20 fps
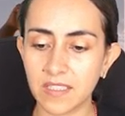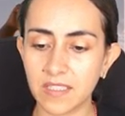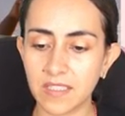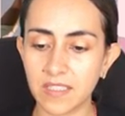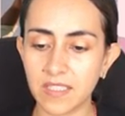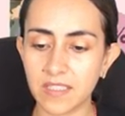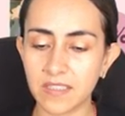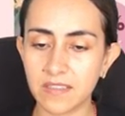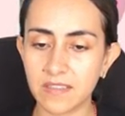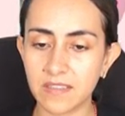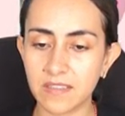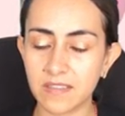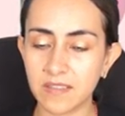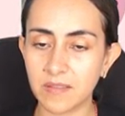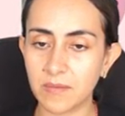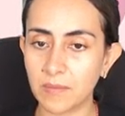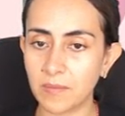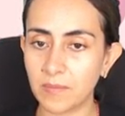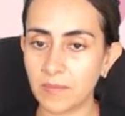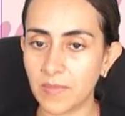let's
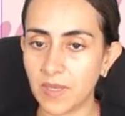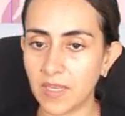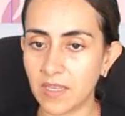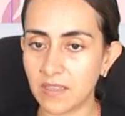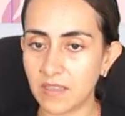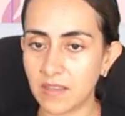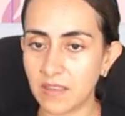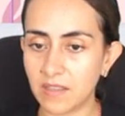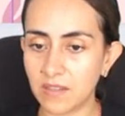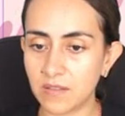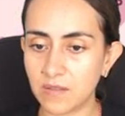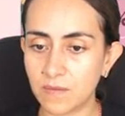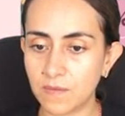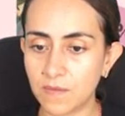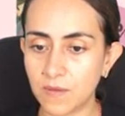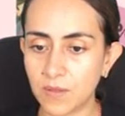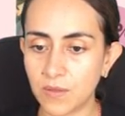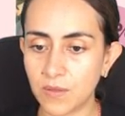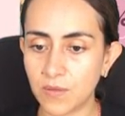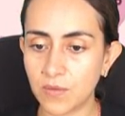make this
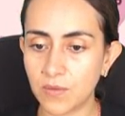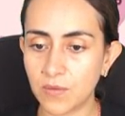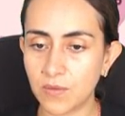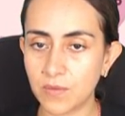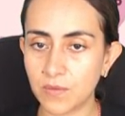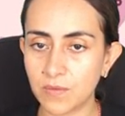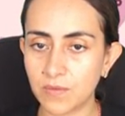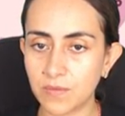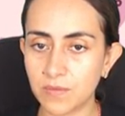view